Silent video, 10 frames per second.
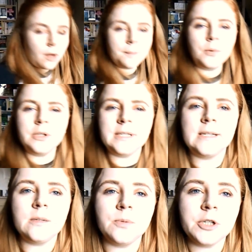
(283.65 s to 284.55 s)
I bought this
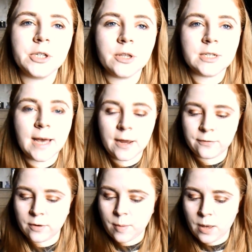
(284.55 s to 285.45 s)
little brush the other day
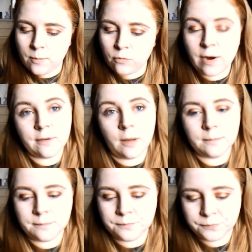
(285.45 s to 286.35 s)
from Revlon.
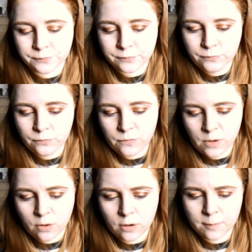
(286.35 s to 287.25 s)

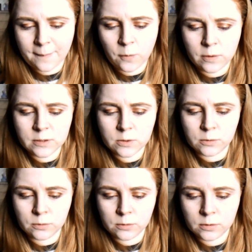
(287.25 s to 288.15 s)
I can't remember what it's
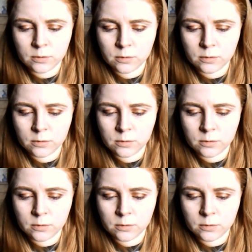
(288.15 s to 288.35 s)
called.